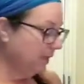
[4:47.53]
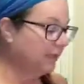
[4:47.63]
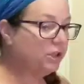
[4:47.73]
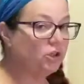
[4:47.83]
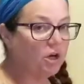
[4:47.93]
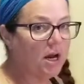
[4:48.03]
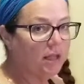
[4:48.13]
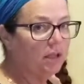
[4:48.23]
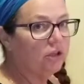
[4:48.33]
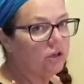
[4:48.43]
let's try
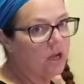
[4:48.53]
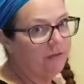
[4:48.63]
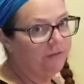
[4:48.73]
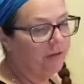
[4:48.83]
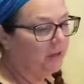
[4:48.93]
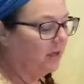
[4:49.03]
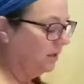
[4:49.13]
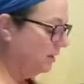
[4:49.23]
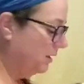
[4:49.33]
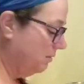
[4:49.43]
the filling
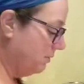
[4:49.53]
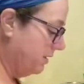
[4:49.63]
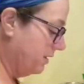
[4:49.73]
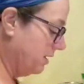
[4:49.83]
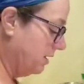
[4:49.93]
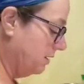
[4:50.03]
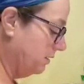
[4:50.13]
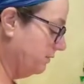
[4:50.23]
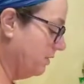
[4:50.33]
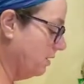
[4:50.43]
and see what we think
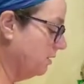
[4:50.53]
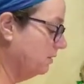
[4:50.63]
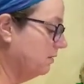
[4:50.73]
as far as...